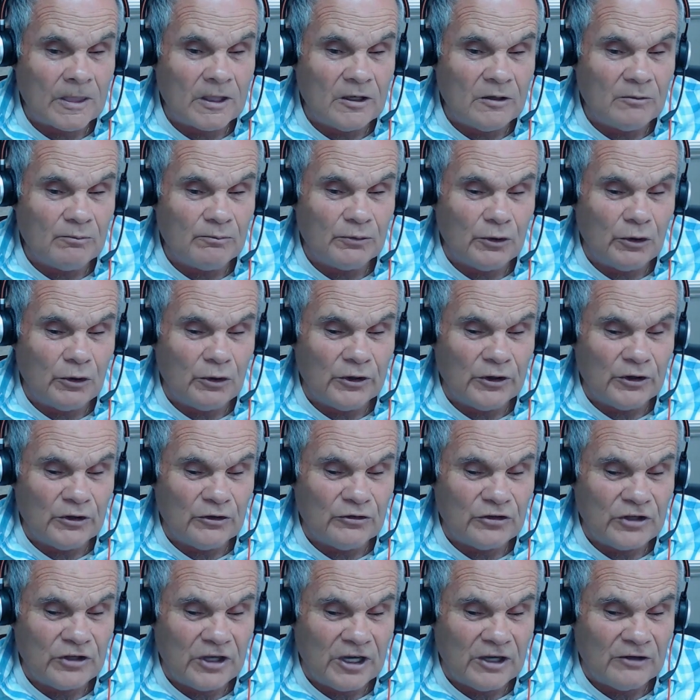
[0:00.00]

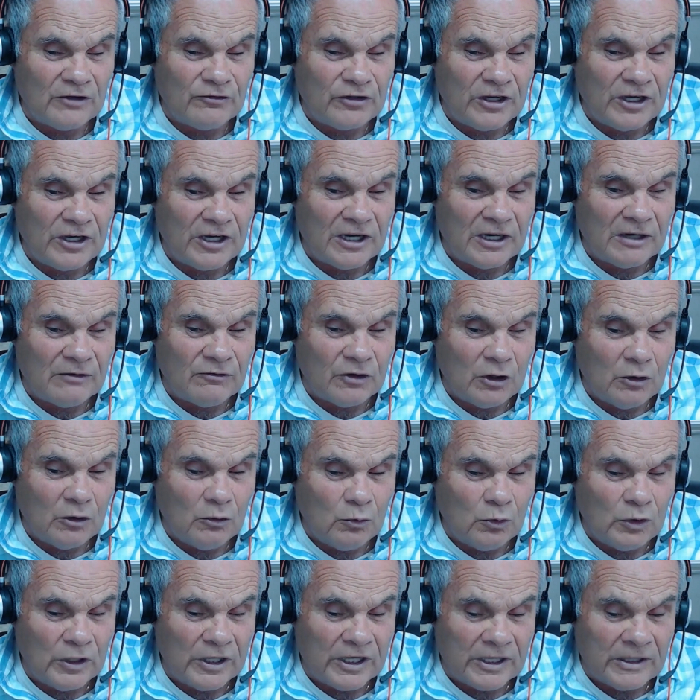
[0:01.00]
Employers have to have a
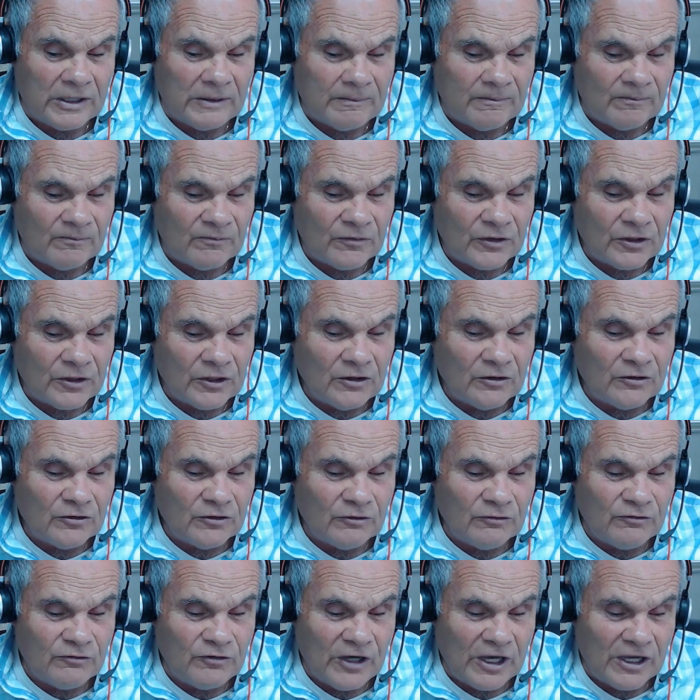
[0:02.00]
way
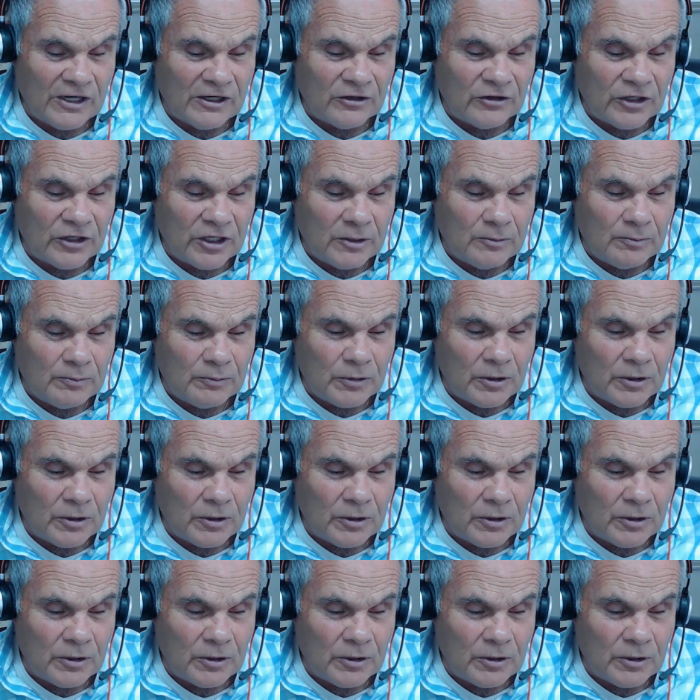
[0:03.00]
to validate